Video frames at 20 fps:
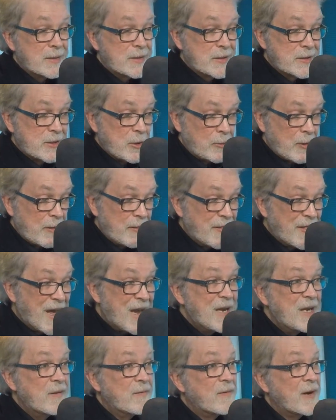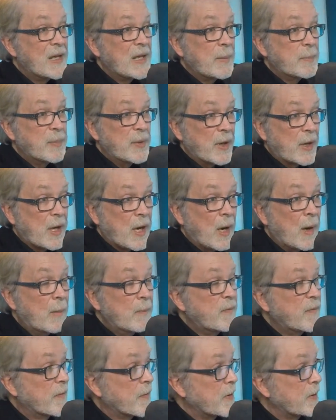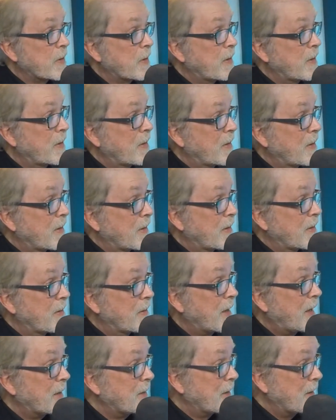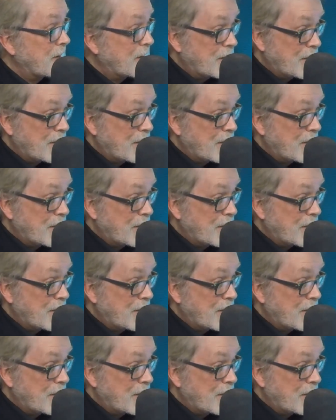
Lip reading: so that they develop the comfort that